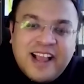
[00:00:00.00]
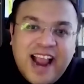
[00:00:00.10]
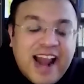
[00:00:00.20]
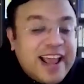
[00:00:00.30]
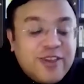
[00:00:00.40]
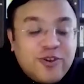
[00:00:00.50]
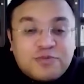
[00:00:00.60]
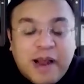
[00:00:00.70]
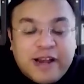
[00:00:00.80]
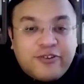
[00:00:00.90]
And I use
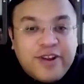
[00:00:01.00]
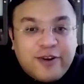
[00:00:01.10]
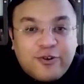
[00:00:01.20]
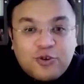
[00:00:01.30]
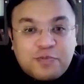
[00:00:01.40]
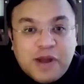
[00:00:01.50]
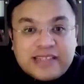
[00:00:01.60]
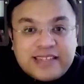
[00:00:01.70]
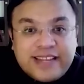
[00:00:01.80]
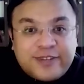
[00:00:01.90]
my tree and root
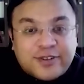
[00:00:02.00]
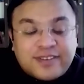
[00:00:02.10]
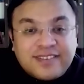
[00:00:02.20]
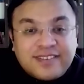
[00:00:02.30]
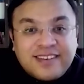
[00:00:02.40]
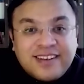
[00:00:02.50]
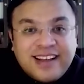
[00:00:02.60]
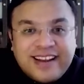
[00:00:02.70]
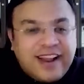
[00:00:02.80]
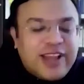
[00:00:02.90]
presentation.
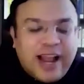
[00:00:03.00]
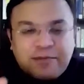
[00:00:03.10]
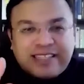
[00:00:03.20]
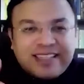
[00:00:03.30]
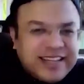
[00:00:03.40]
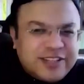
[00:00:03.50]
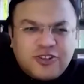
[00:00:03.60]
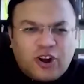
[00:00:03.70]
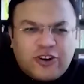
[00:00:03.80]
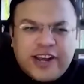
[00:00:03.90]
Now that presentation is
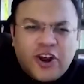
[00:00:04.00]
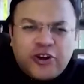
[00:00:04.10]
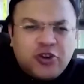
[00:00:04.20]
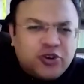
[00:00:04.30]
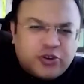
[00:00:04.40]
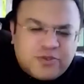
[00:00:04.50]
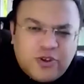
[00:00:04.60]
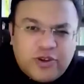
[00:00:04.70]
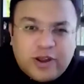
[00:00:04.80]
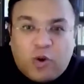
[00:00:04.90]
already on YouTube, so
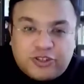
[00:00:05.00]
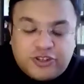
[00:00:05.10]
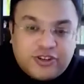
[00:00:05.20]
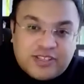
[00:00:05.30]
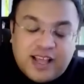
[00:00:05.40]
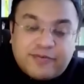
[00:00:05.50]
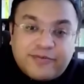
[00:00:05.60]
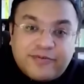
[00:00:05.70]
you can watch it yourself.